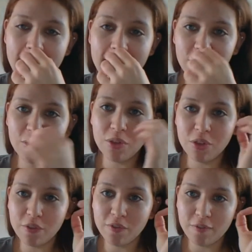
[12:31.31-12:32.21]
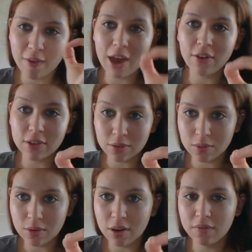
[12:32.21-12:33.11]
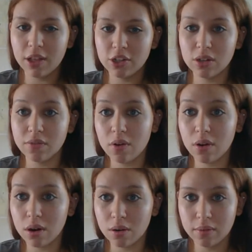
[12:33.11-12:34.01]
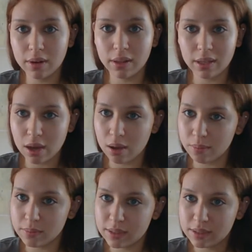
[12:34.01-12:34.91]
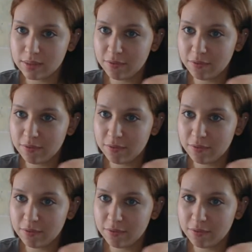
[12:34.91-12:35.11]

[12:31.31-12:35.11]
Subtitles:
And the value of Legend of Korra really comes